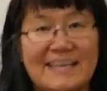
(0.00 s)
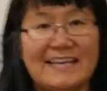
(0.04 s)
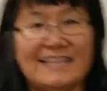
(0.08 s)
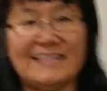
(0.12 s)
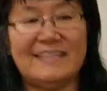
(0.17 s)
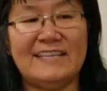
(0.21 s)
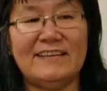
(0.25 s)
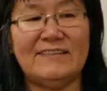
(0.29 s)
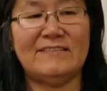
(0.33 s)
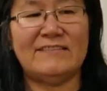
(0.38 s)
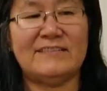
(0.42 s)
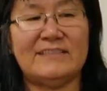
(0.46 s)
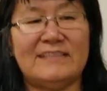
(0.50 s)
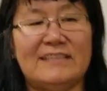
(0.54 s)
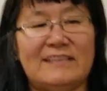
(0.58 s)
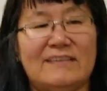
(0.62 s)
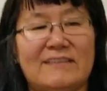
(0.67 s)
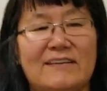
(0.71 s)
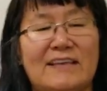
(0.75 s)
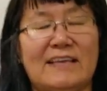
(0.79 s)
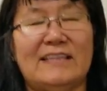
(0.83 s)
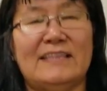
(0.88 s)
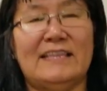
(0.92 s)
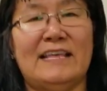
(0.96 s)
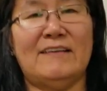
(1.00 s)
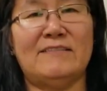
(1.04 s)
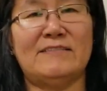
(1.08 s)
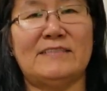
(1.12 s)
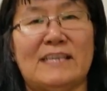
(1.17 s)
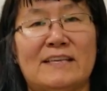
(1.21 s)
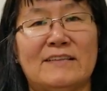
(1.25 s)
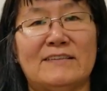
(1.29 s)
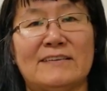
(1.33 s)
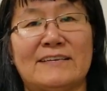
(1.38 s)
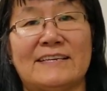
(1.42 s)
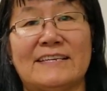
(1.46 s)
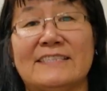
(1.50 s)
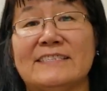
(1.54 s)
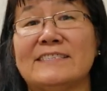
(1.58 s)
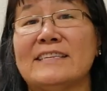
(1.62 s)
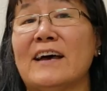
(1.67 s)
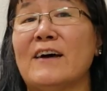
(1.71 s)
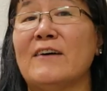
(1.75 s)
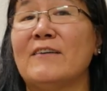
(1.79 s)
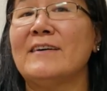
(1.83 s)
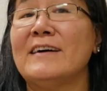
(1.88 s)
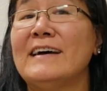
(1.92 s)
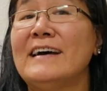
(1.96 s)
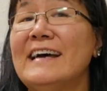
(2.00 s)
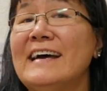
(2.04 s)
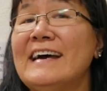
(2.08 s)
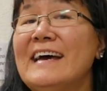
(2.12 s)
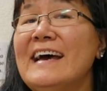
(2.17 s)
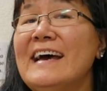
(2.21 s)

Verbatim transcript: distracted. Okay, there. Okay, now he's not looking. So,